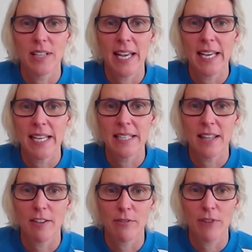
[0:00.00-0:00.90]
and
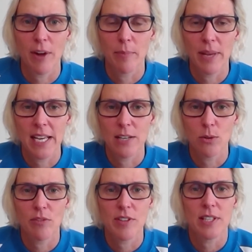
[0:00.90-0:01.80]
they've banned
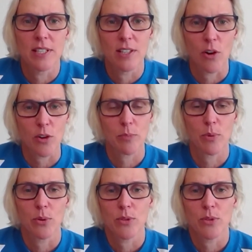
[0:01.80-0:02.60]
all visitors at hospital.